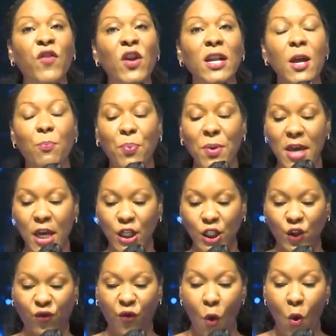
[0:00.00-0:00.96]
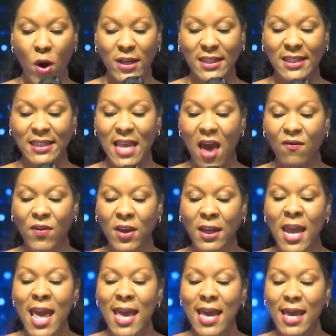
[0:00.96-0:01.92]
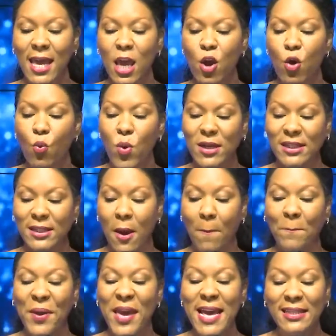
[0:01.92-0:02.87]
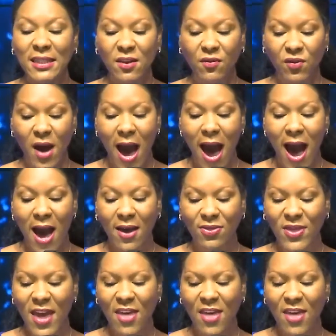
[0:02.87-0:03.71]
Philippians 4:7. It was the peace of God